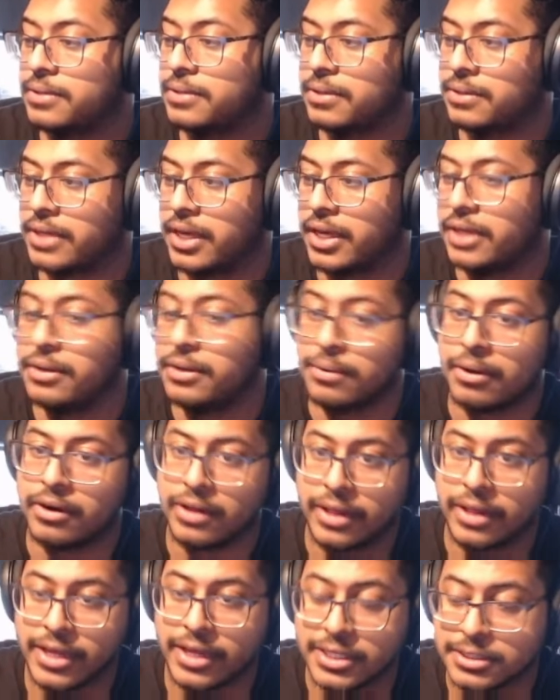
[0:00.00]
Okay, you are a
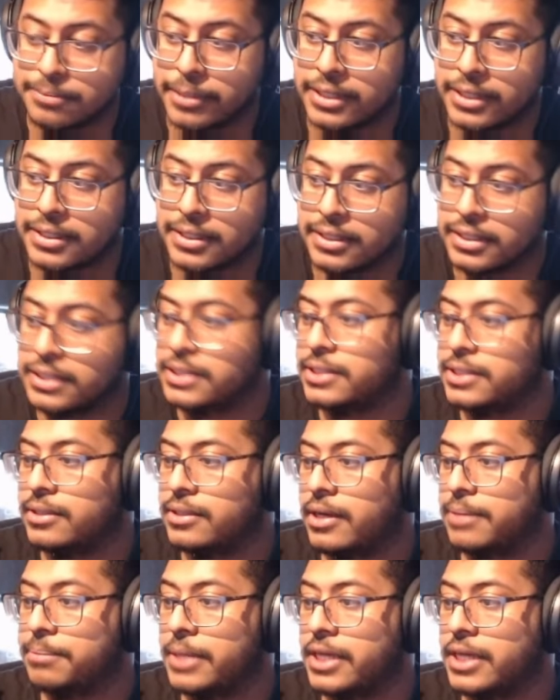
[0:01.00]
light spender, so
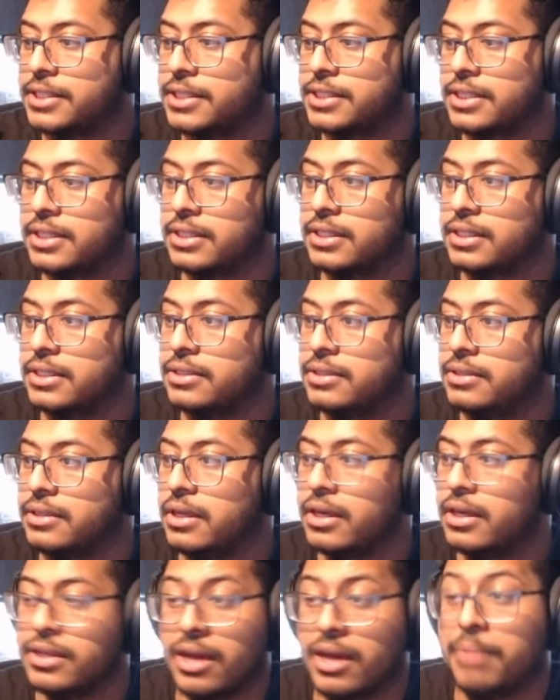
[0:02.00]
I'm guessing...
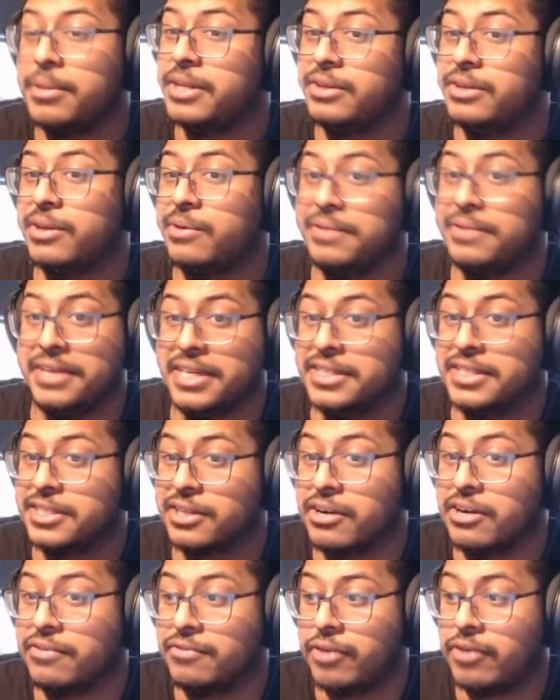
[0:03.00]
I mean, you don't need to
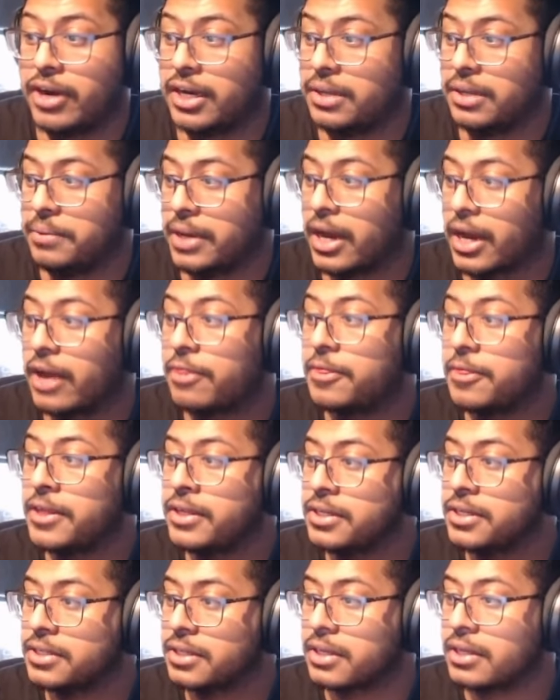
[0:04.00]
go for it anyway. I
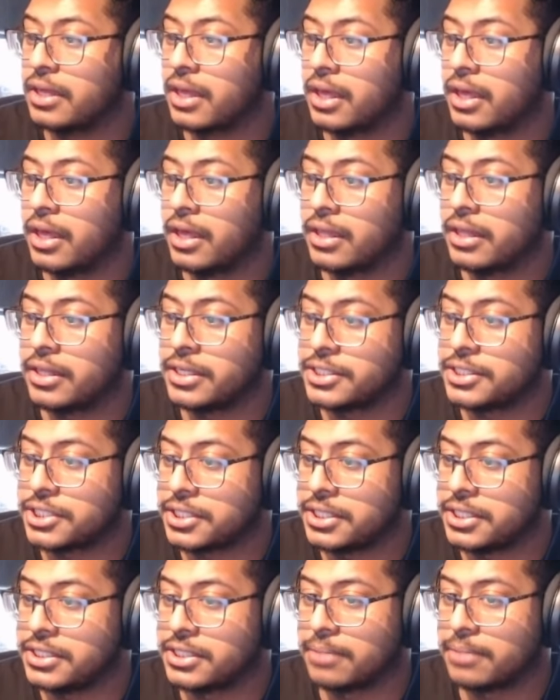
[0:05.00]
think Lingsha
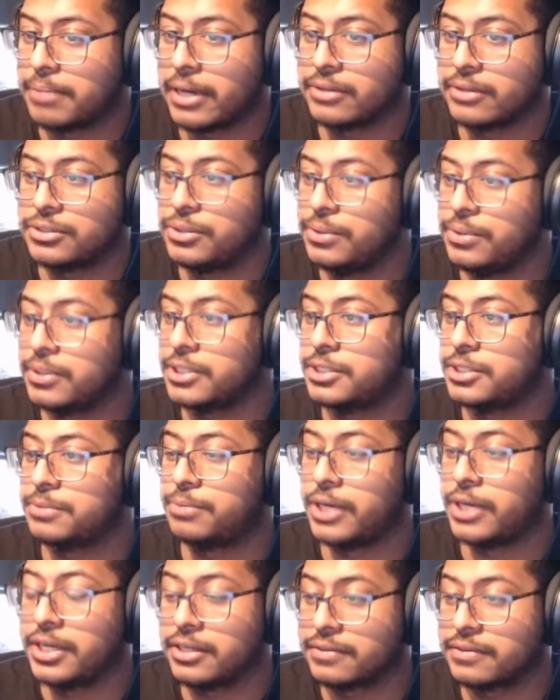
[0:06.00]
needs about two hundred
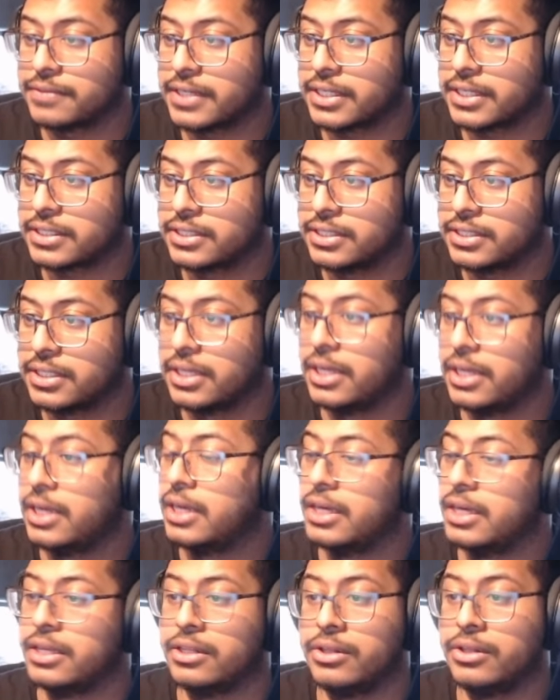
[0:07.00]
break effect.
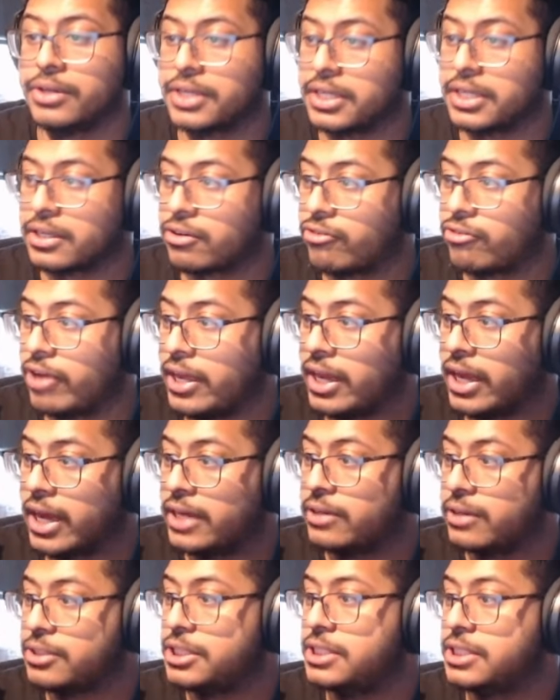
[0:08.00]
Looking great. I
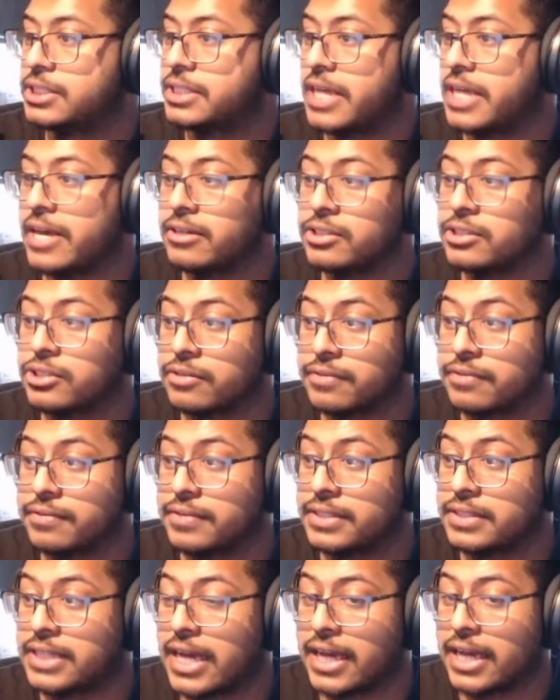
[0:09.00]
know she scales off of
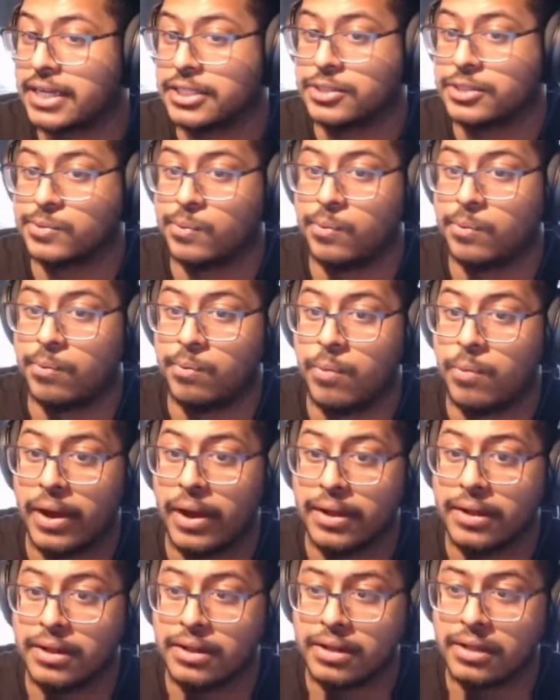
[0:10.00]
attack as
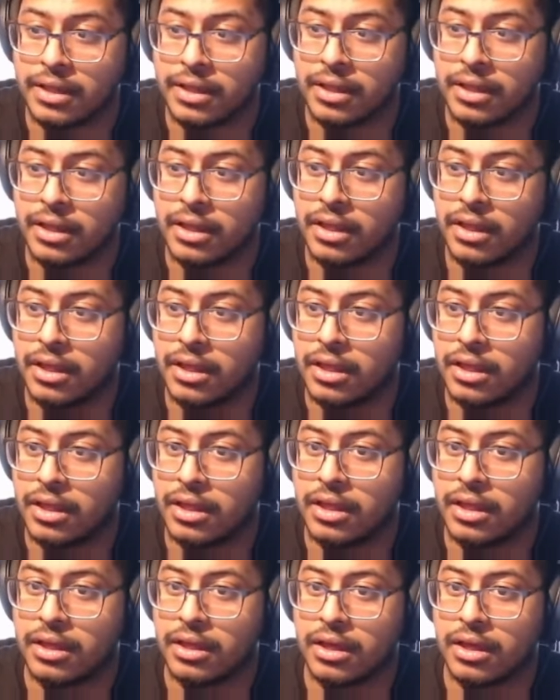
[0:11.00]
well.
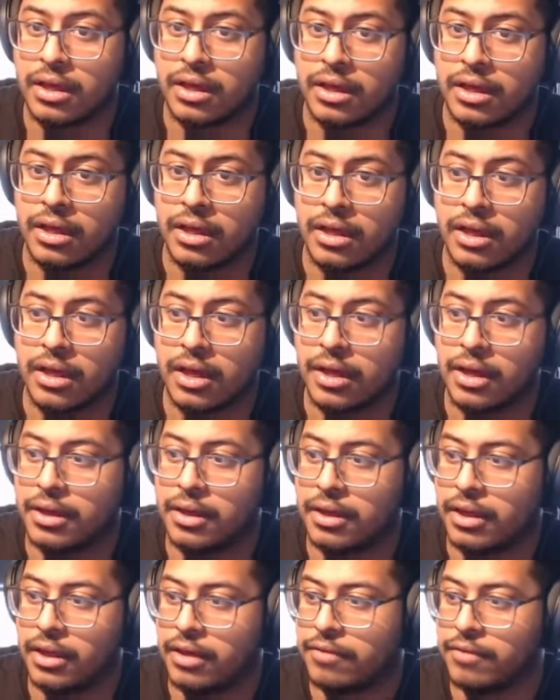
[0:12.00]

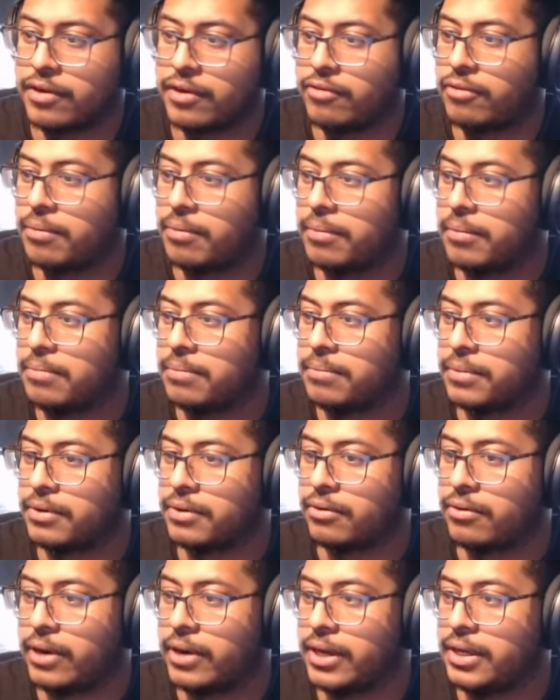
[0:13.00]
Uh, if I remember
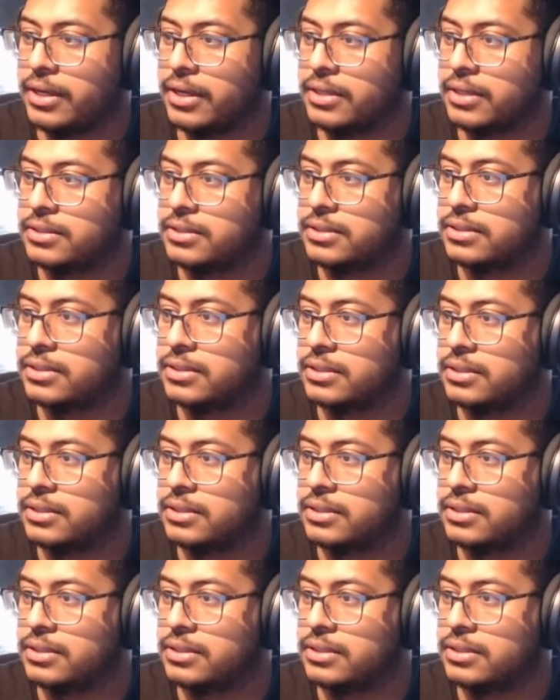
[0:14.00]
right...